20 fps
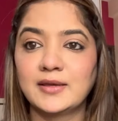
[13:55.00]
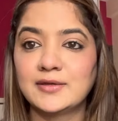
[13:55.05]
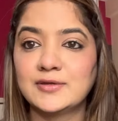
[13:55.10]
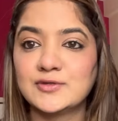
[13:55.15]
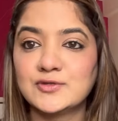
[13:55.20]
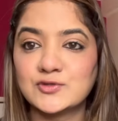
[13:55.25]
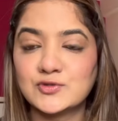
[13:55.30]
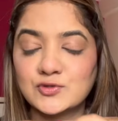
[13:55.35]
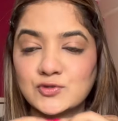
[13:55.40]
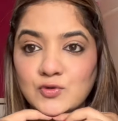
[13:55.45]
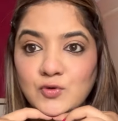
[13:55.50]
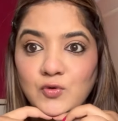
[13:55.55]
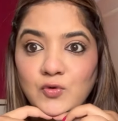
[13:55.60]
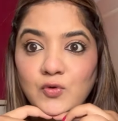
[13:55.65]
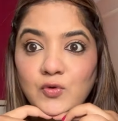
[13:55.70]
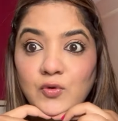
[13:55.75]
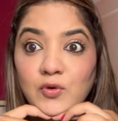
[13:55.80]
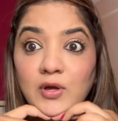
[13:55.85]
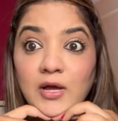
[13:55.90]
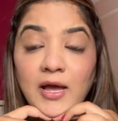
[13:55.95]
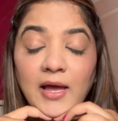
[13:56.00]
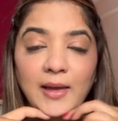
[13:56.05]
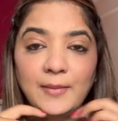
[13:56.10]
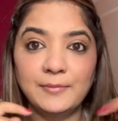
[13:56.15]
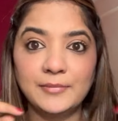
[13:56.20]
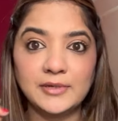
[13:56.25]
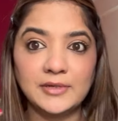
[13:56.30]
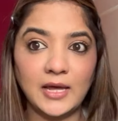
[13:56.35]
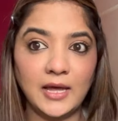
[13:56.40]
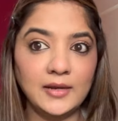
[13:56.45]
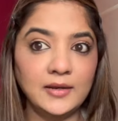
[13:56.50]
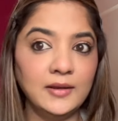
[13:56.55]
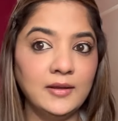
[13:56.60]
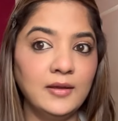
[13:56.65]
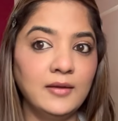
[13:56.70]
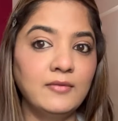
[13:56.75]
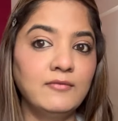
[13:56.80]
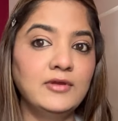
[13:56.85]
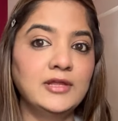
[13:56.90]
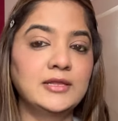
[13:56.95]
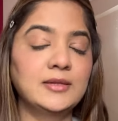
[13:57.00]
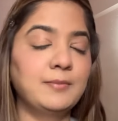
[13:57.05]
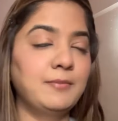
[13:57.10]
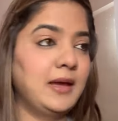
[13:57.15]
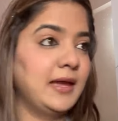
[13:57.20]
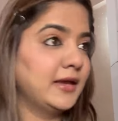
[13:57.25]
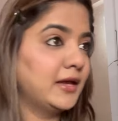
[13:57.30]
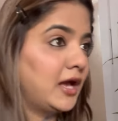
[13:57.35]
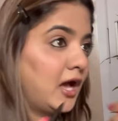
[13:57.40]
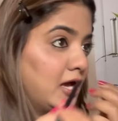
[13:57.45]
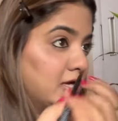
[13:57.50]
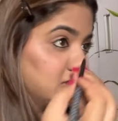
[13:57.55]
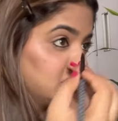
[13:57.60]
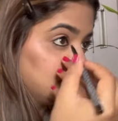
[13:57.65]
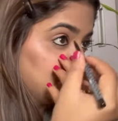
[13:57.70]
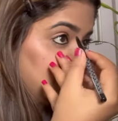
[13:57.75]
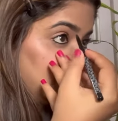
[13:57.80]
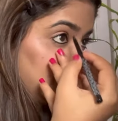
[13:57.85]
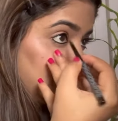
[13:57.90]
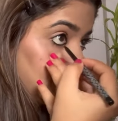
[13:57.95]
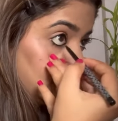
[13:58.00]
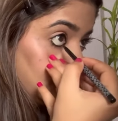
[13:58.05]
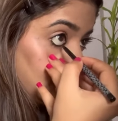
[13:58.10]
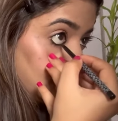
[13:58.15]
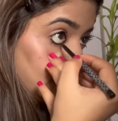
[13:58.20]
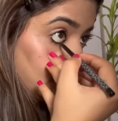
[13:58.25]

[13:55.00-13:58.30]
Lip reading: So I'm done with my kajal.